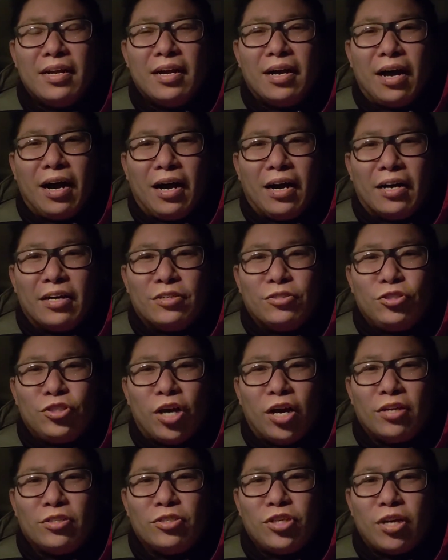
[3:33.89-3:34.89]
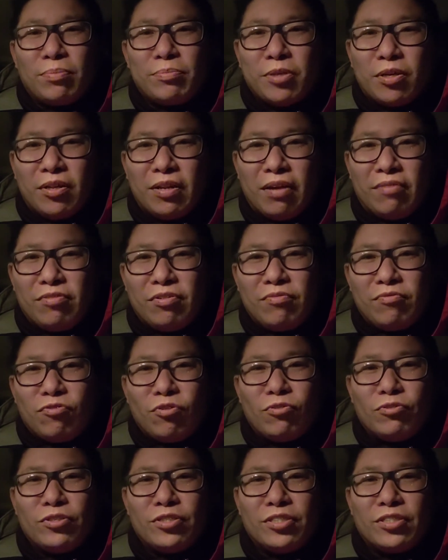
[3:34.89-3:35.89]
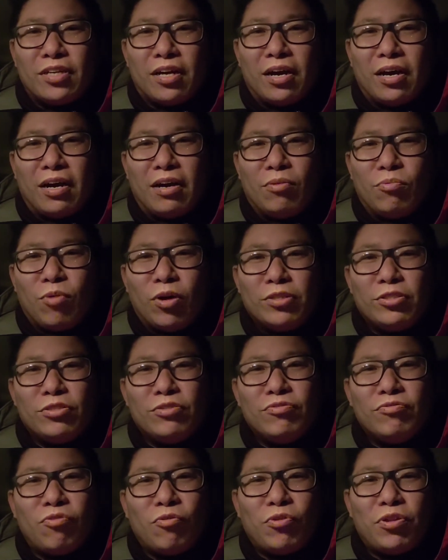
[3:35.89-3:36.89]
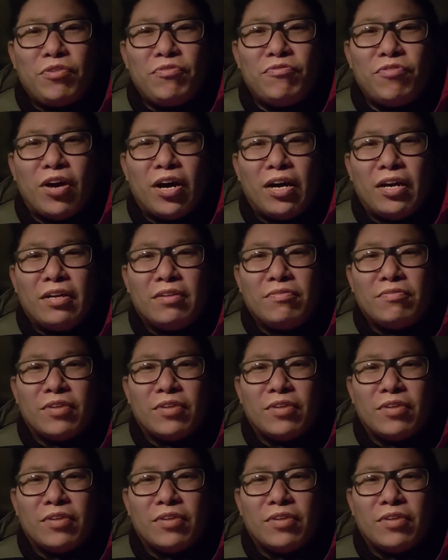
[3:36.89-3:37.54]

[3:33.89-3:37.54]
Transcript: Uh, John chapter 11, verse uh, 1 to 45,